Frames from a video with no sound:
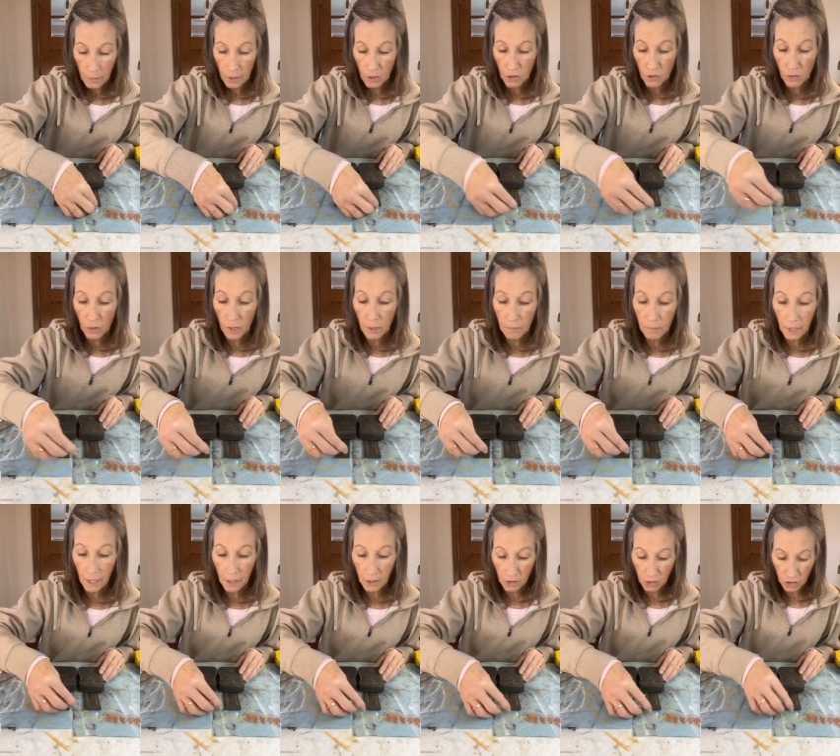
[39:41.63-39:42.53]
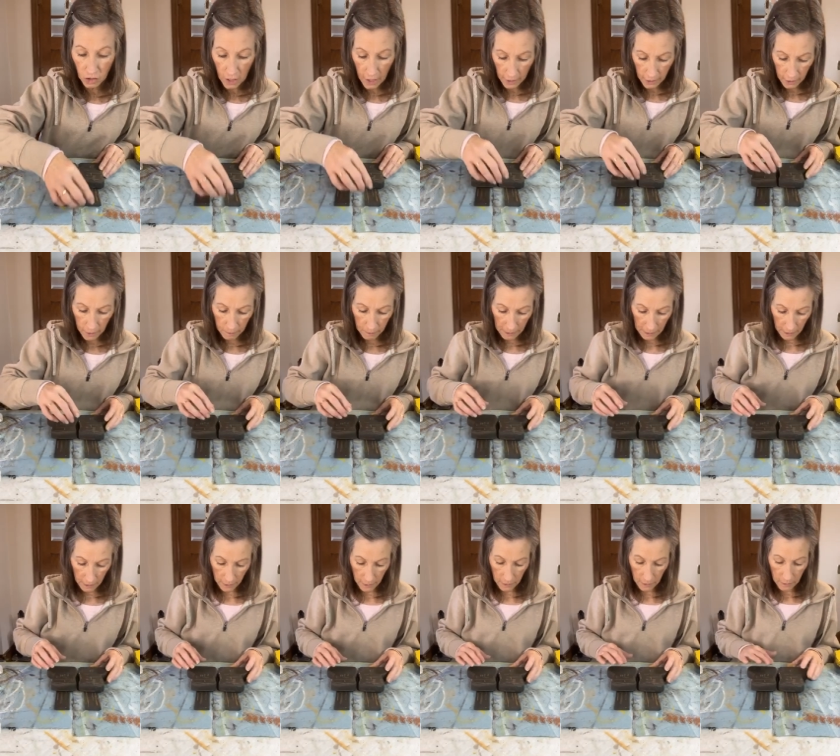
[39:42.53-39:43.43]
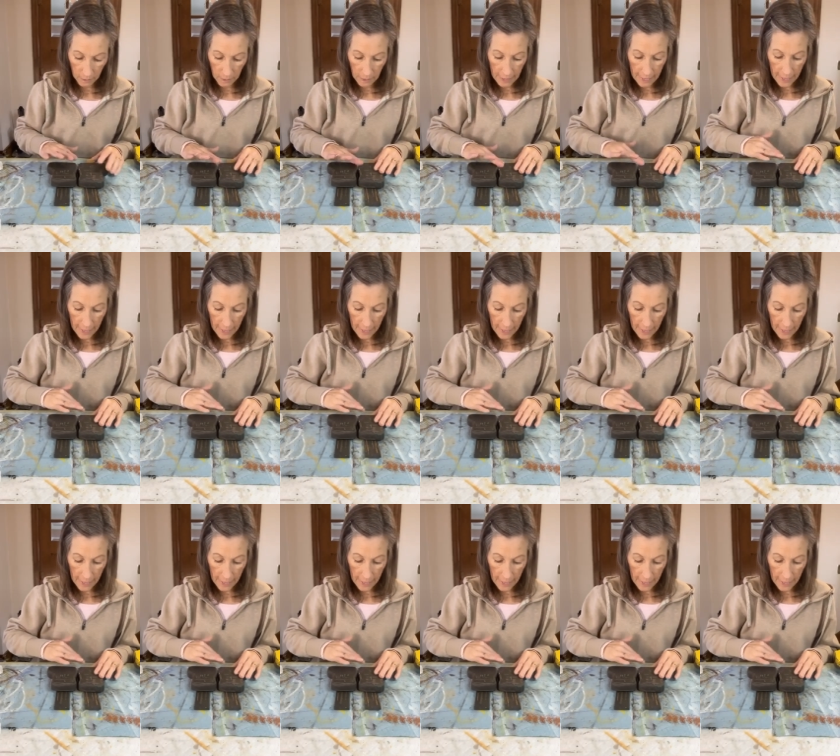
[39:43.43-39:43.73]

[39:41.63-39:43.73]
But you can make adjustments.